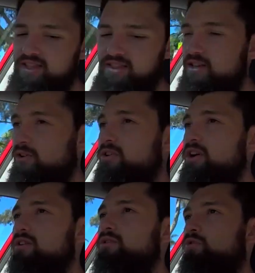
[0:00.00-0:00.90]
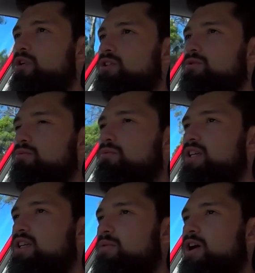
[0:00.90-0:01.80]
the auto works
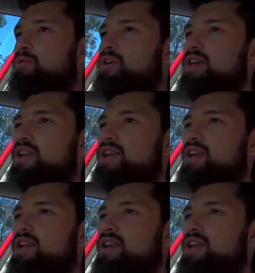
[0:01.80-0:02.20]
really well with it,